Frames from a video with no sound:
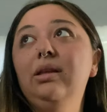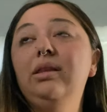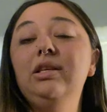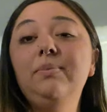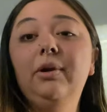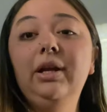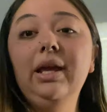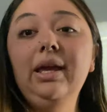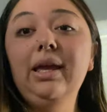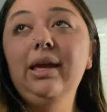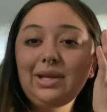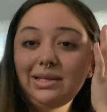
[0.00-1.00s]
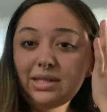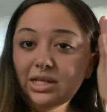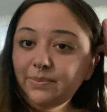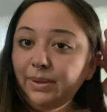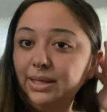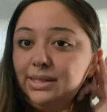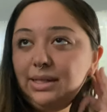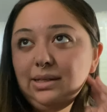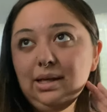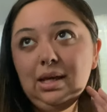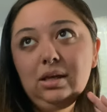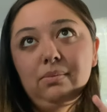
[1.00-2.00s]
This market takes place
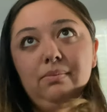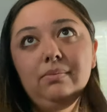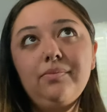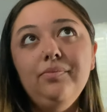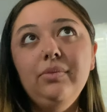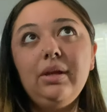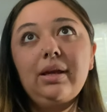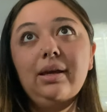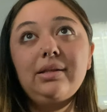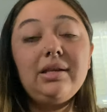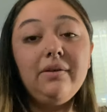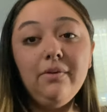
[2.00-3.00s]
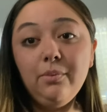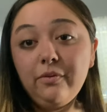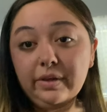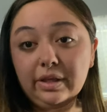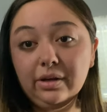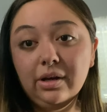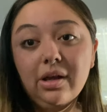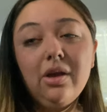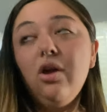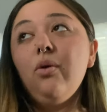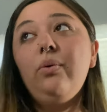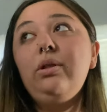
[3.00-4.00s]
inside of a movie theater.
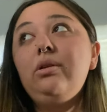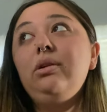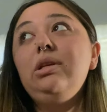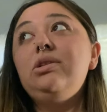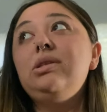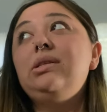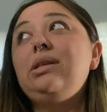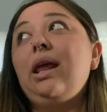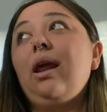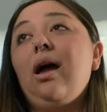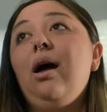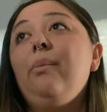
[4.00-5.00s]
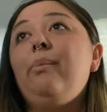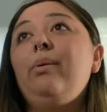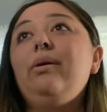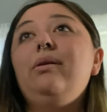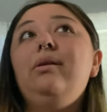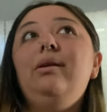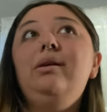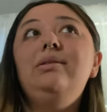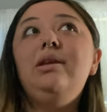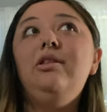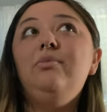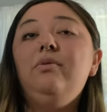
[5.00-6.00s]
We literally just set up
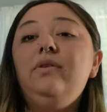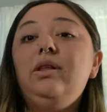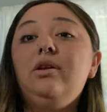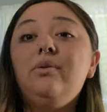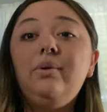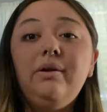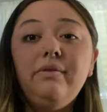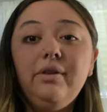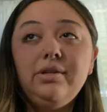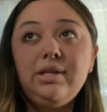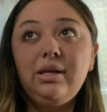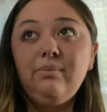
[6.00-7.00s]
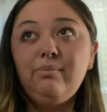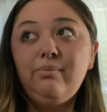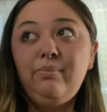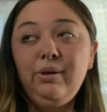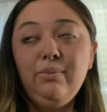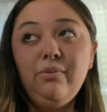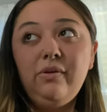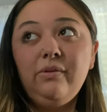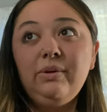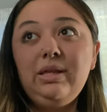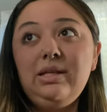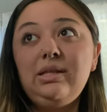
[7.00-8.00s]
inside of the movie theater whenever there's like big movie
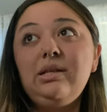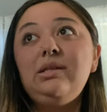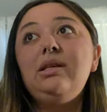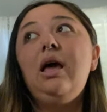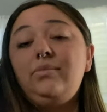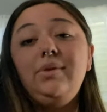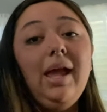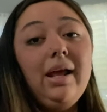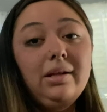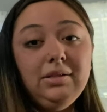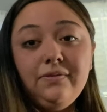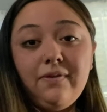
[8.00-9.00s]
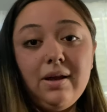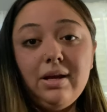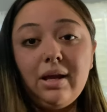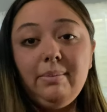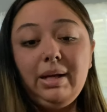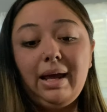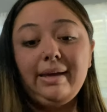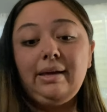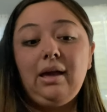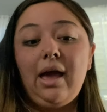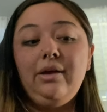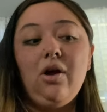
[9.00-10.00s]
releases. And it's fun. I mean,
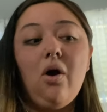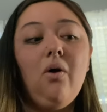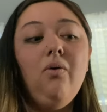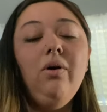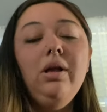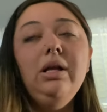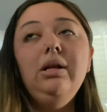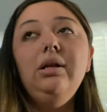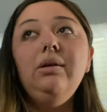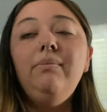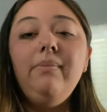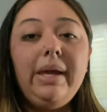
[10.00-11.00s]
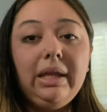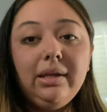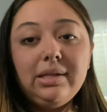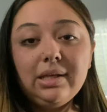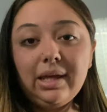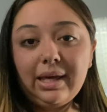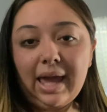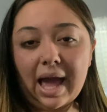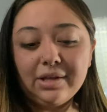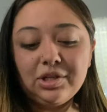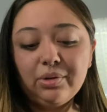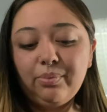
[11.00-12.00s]
I go mainly to like
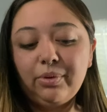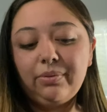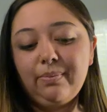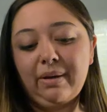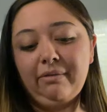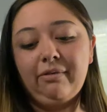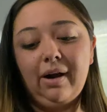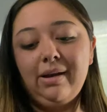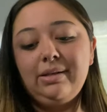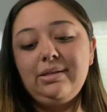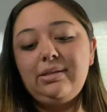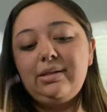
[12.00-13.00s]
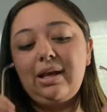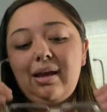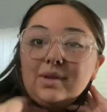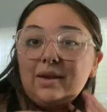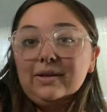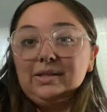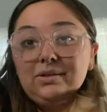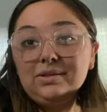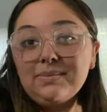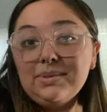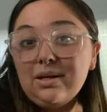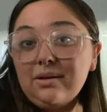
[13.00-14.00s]
catch up with my friends. If I sell
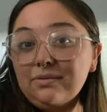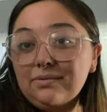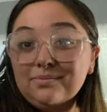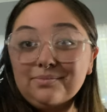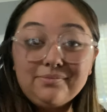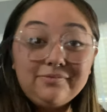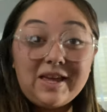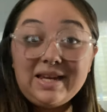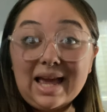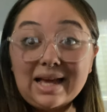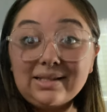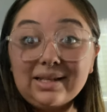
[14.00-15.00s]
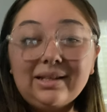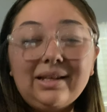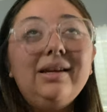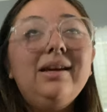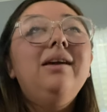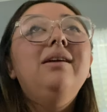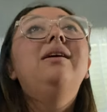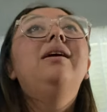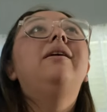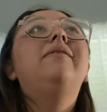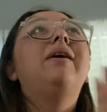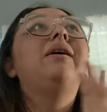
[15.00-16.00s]
some stuff, fantastic.
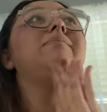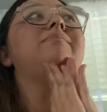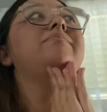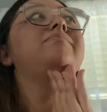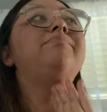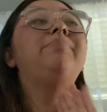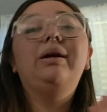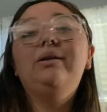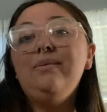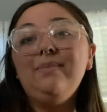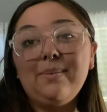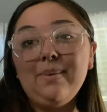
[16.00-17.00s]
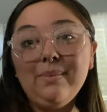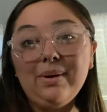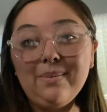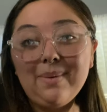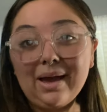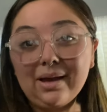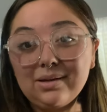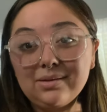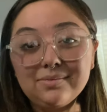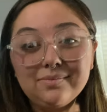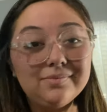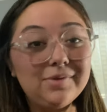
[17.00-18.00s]
If I barely make my money back,
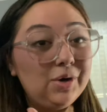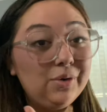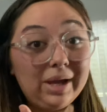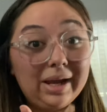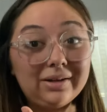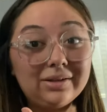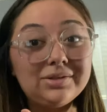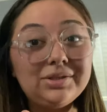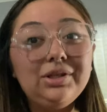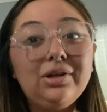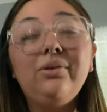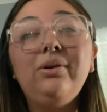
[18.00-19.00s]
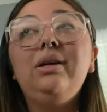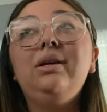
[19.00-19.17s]
who cares, you know?